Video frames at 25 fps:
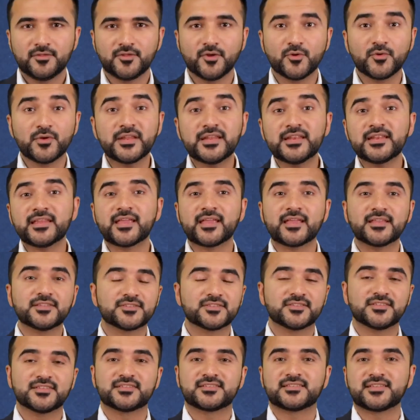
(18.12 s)
Though leading
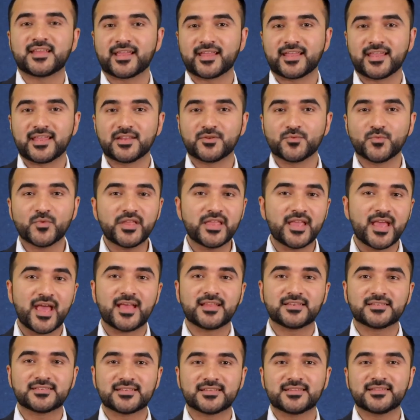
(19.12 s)
into this decade, we
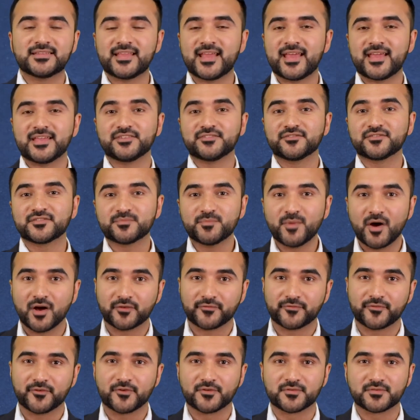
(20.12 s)
entered the age of
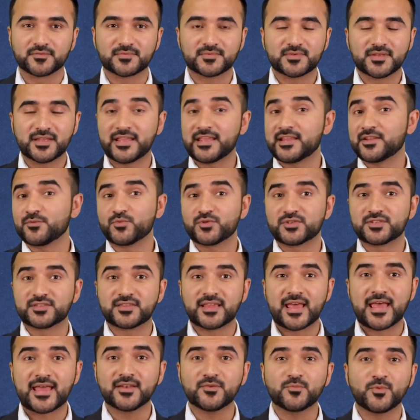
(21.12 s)
smartphones. It was
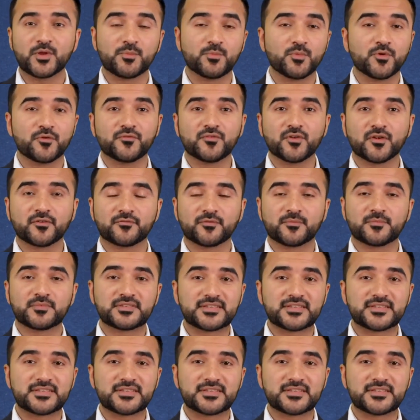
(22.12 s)
then we moved on from